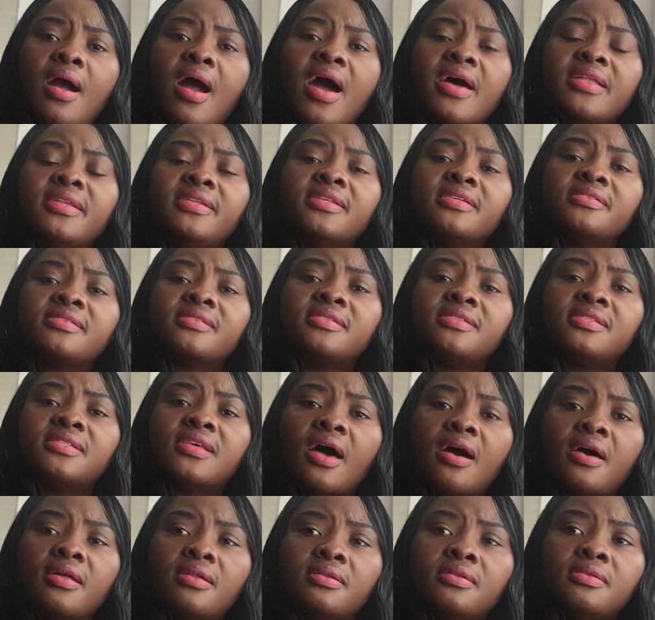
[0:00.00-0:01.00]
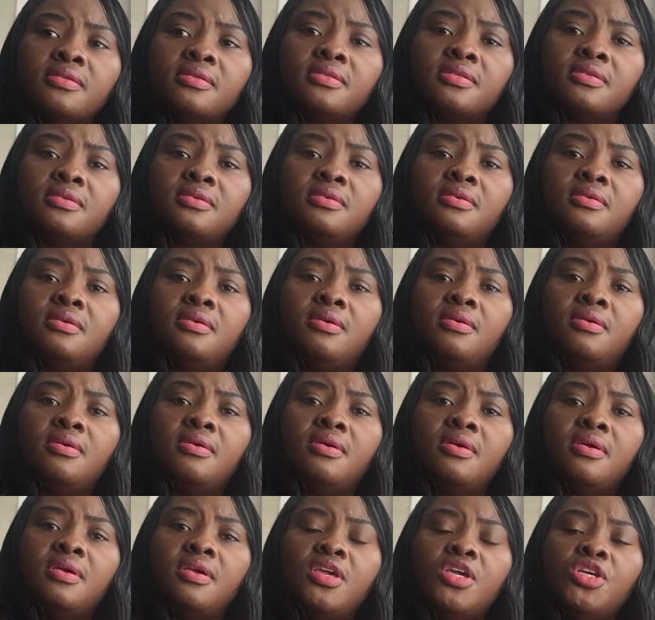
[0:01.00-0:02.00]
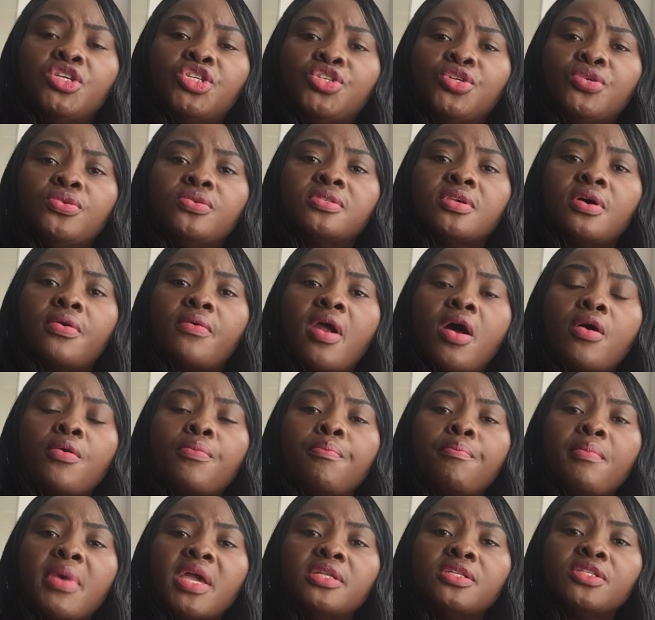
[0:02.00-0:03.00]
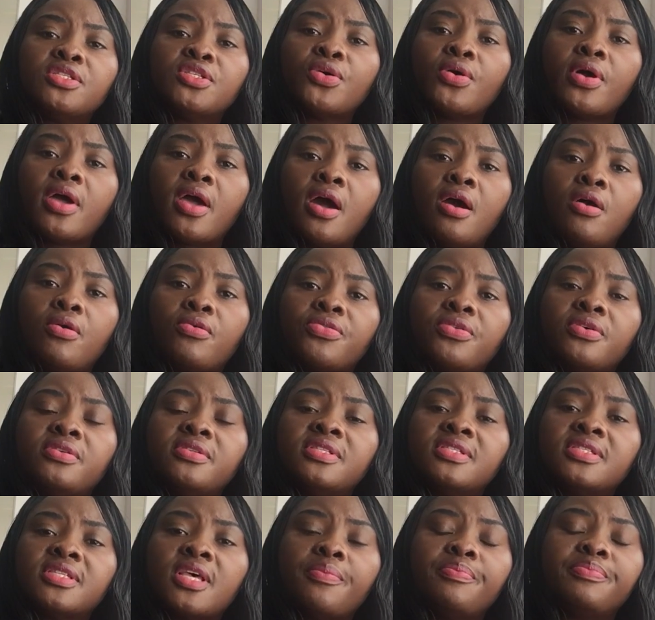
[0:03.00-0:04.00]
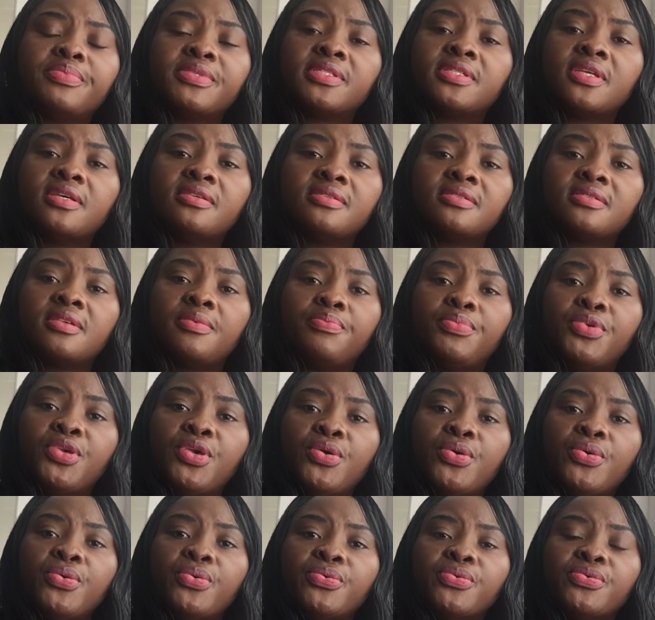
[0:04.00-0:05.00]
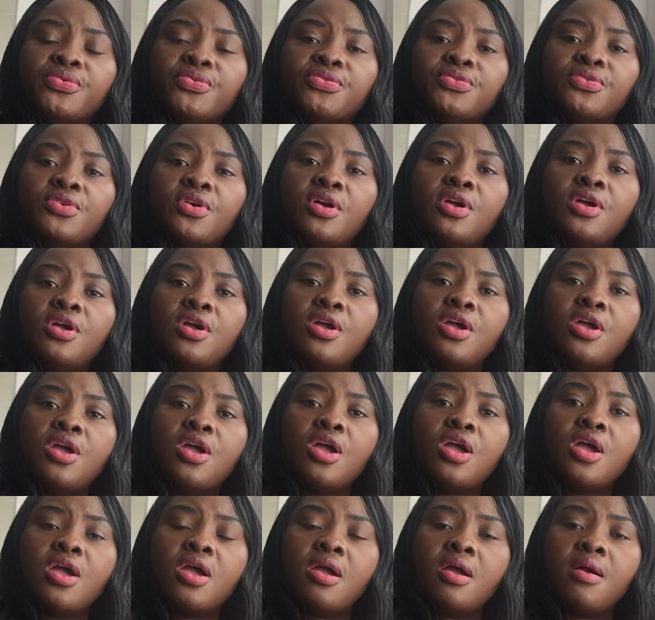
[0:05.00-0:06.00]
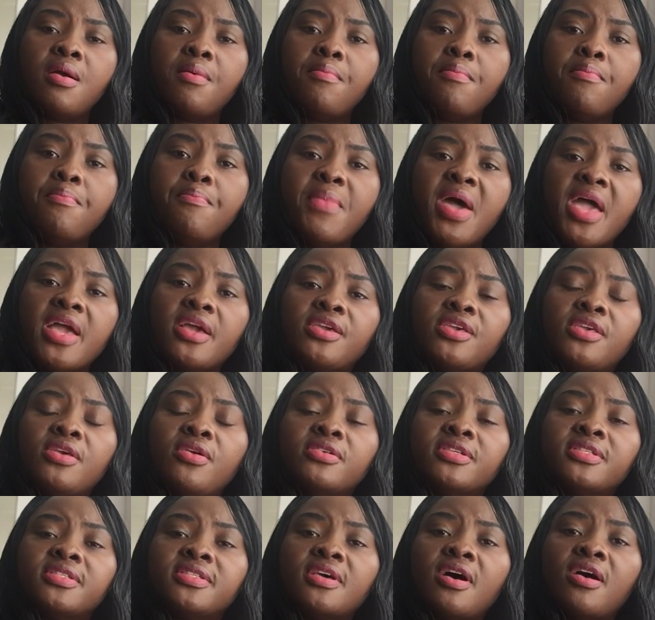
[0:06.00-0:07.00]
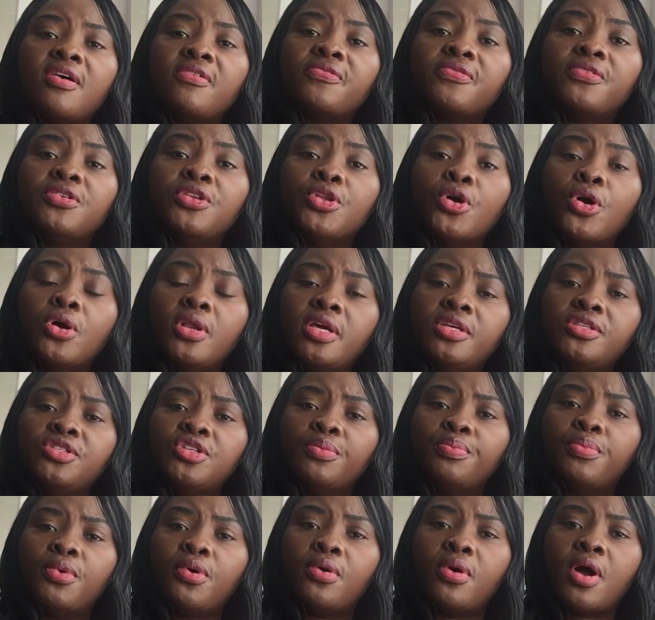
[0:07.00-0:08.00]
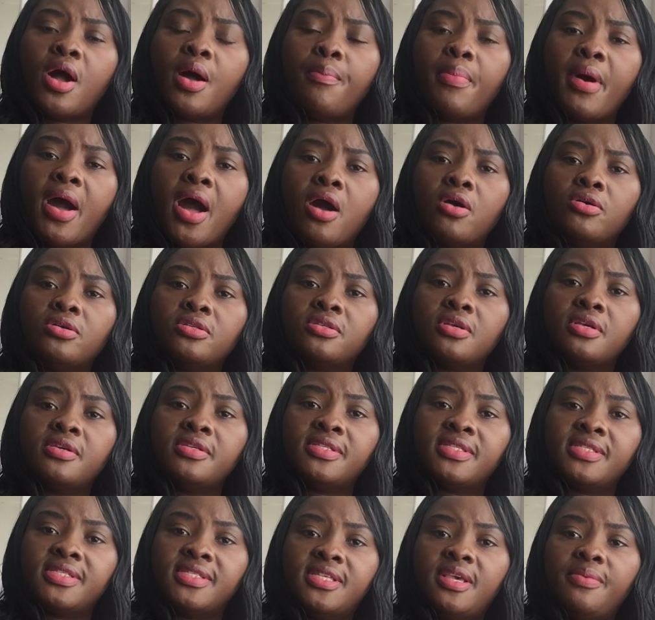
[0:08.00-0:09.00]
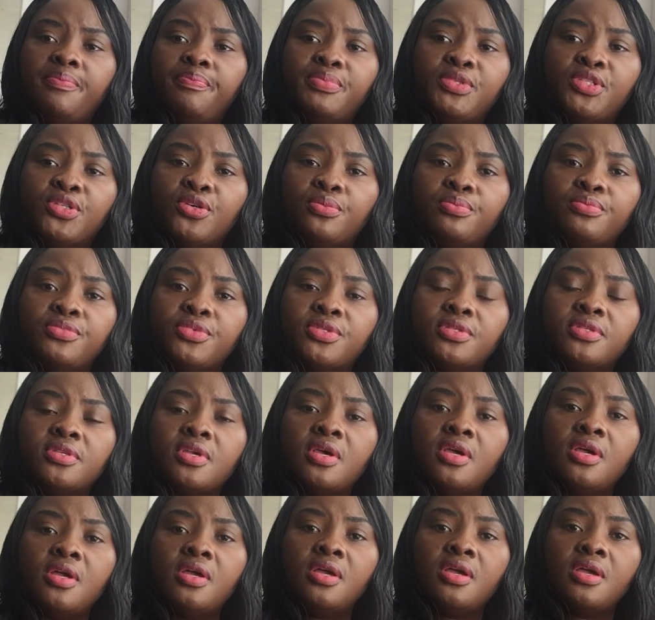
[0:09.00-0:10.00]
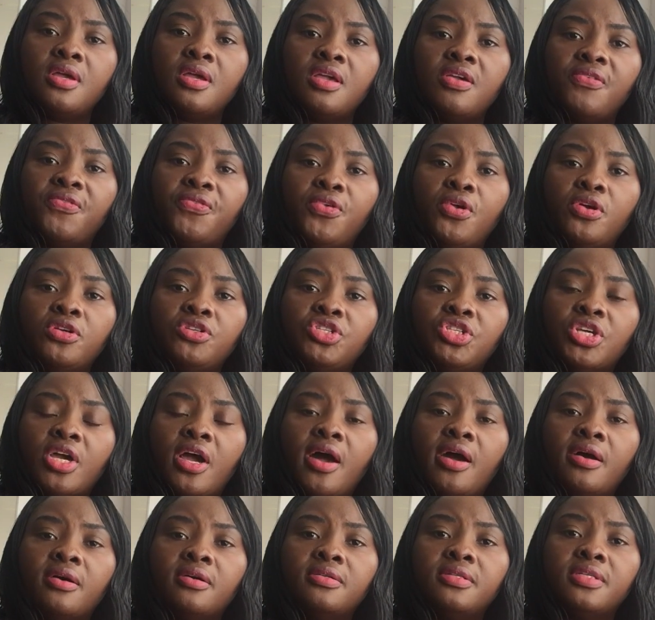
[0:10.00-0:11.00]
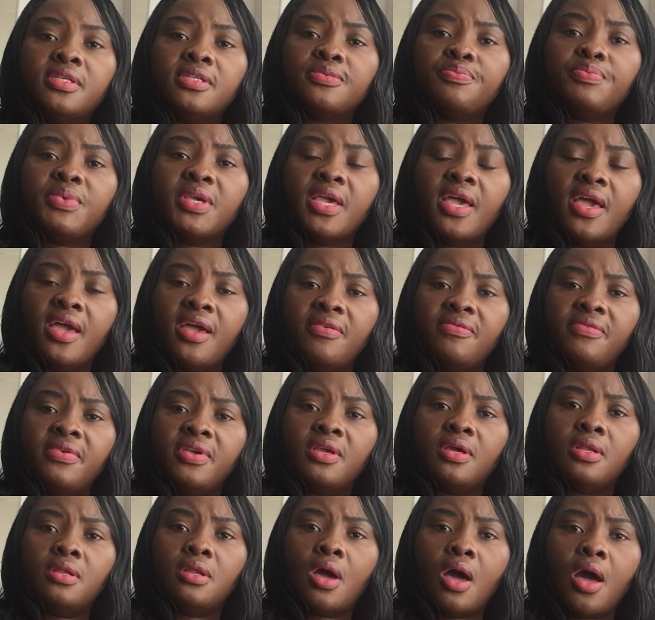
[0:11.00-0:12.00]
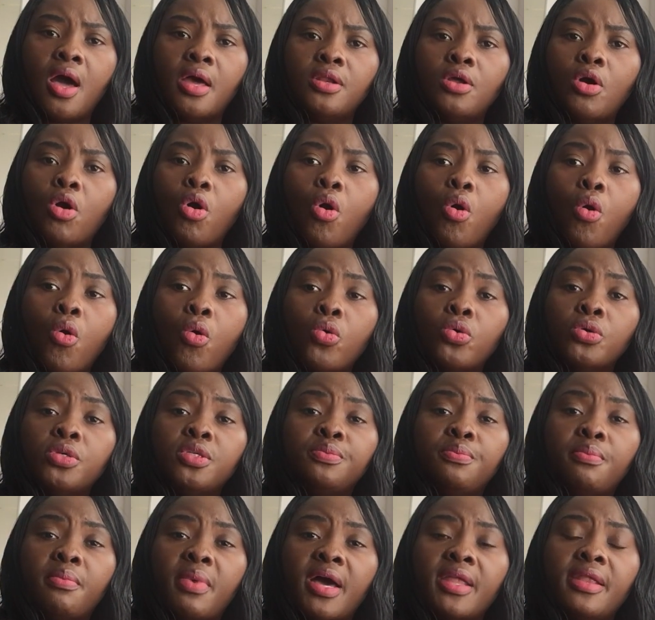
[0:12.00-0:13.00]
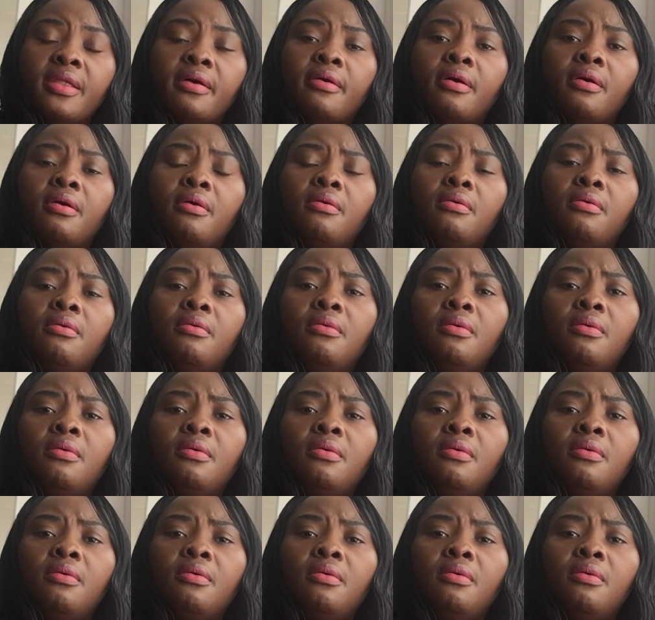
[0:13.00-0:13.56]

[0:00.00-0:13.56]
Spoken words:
Understand issues around mental health and substance abuse. Make yourself knowledgeable about symptoms. If your child is behaving in an odd manner,